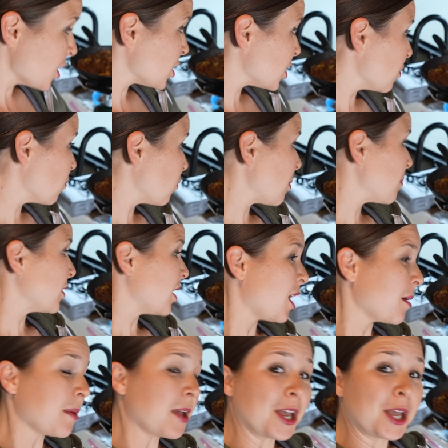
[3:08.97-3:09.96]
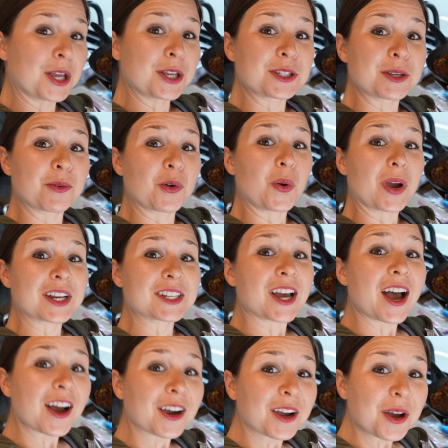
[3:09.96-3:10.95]
so I'm whipping up some quick
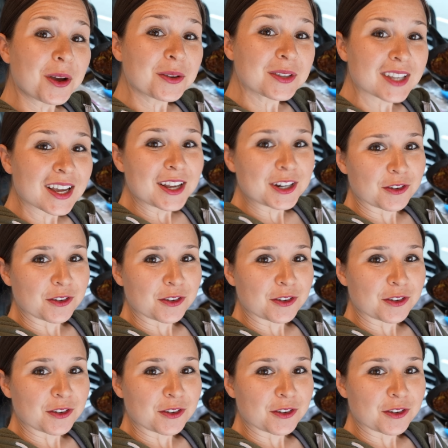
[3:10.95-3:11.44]
tacos